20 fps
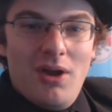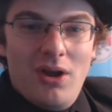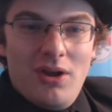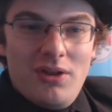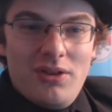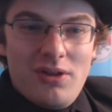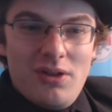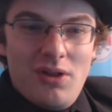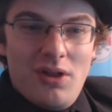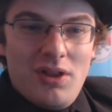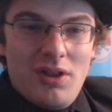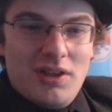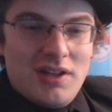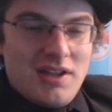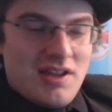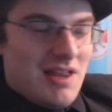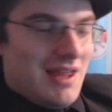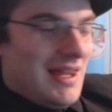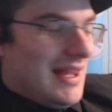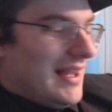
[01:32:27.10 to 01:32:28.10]
Only
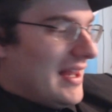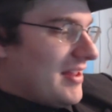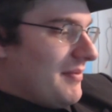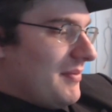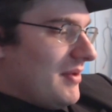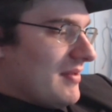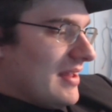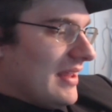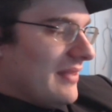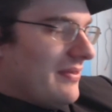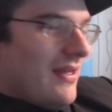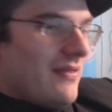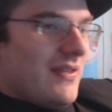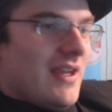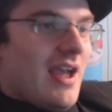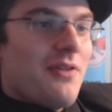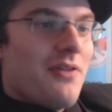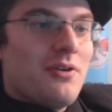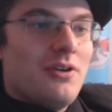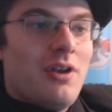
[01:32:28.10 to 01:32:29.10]
slightly less amusing than the
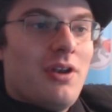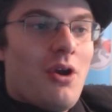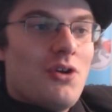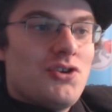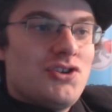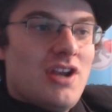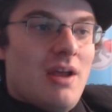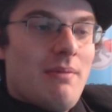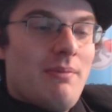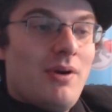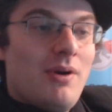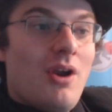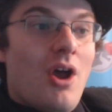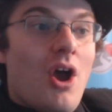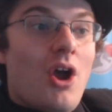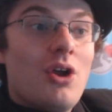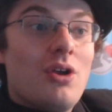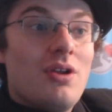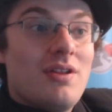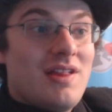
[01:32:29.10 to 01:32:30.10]
other large number,
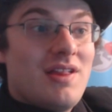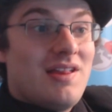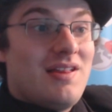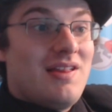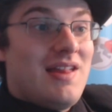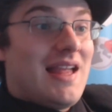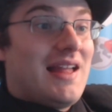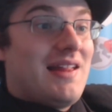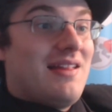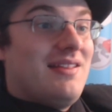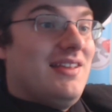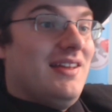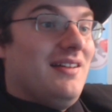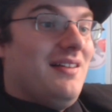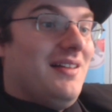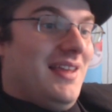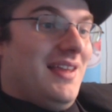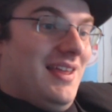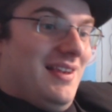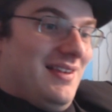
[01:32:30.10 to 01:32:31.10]

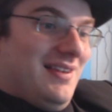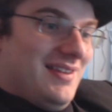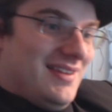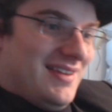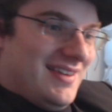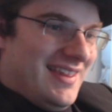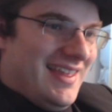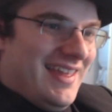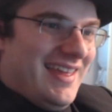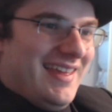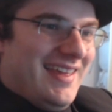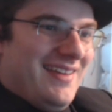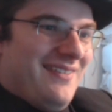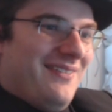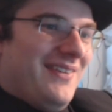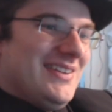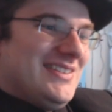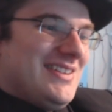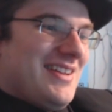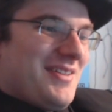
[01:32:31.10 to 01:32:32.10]
sextillion,
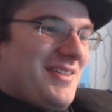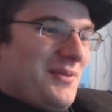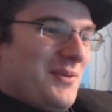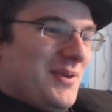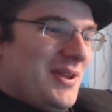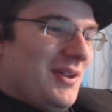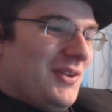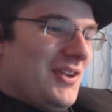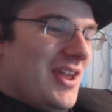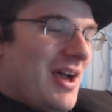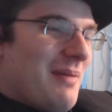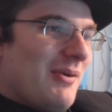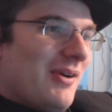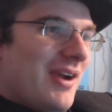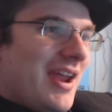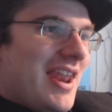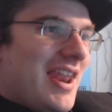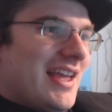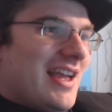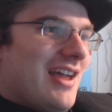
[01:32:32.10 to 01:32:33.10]
which is a real number,
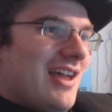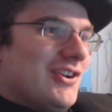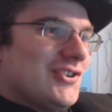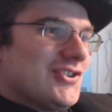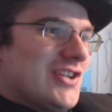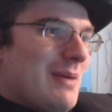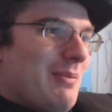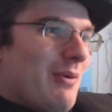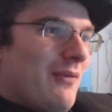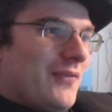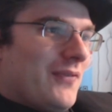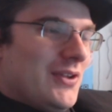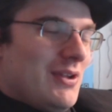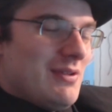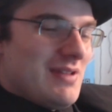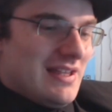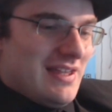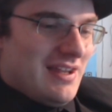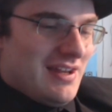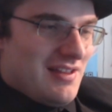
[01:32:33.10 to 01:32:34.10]
and I got in trouble for
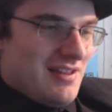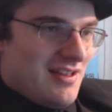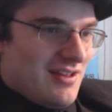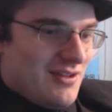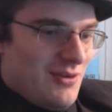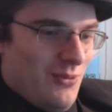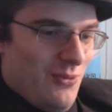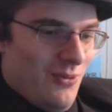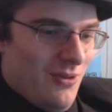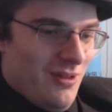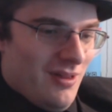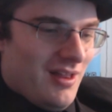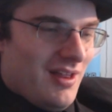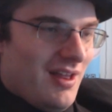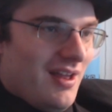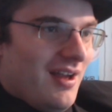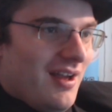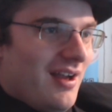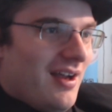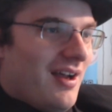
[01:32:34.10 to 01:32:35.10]
using it at school,
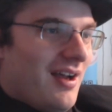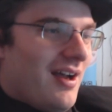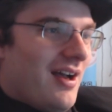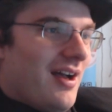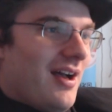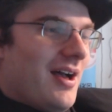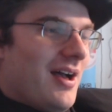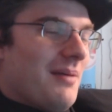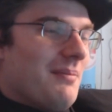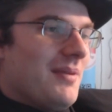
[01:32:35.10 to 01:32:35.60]
and